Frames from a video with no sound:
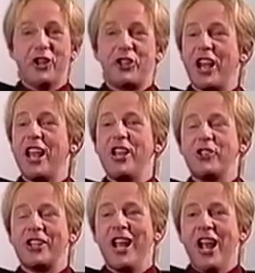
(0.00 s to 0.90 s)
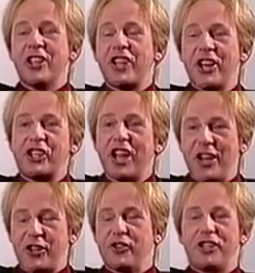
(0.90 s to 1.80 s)
She is
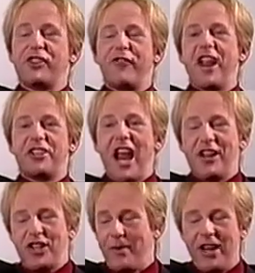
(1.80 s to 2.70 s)
sensational. She's fantastic.